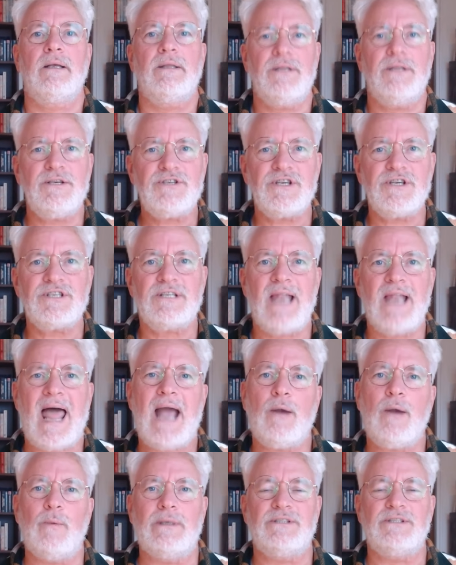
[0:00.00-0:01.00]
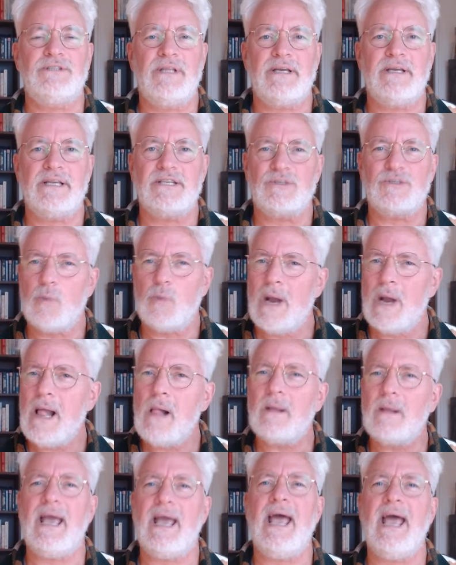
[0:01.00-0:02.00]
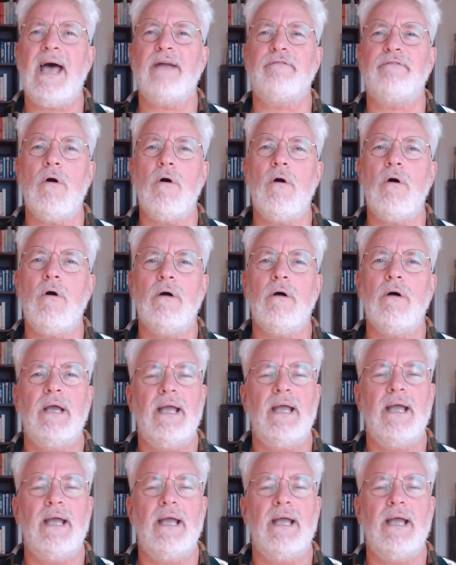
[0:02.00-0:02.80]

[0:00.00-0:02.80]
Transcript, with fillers: This is language that is well cared for,